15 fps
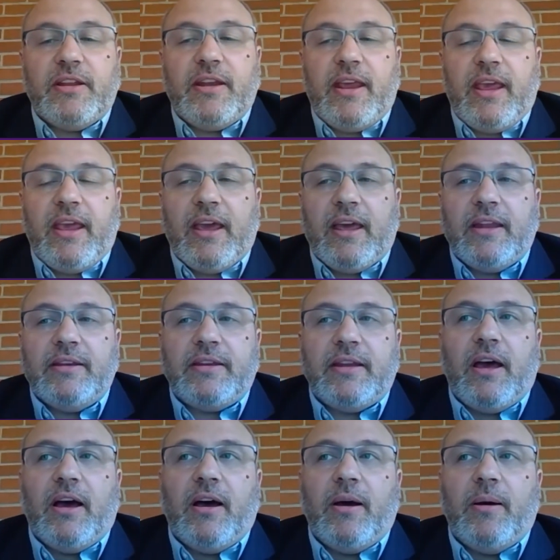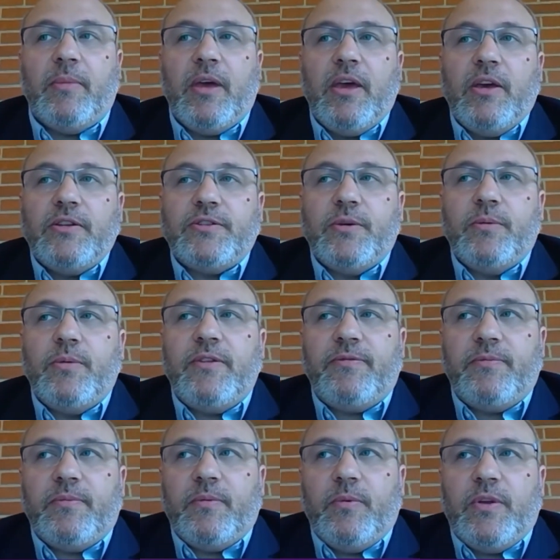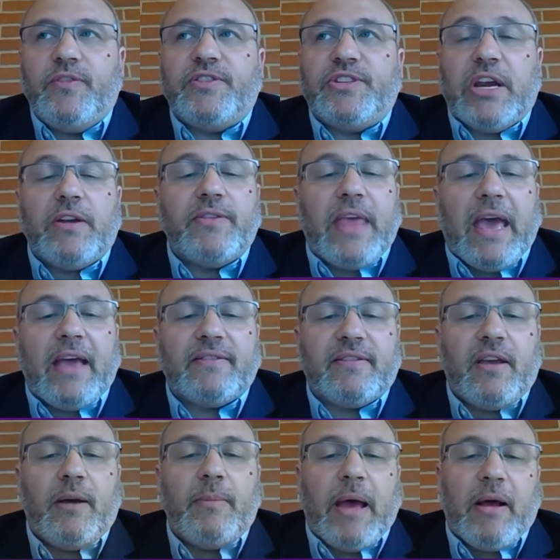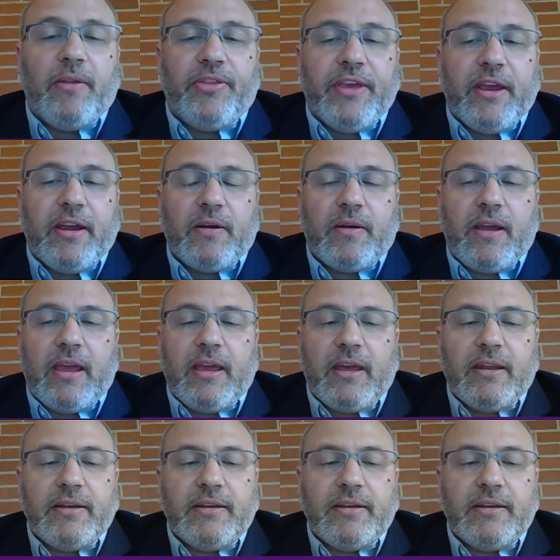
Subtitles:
And so we've shared that some out there, and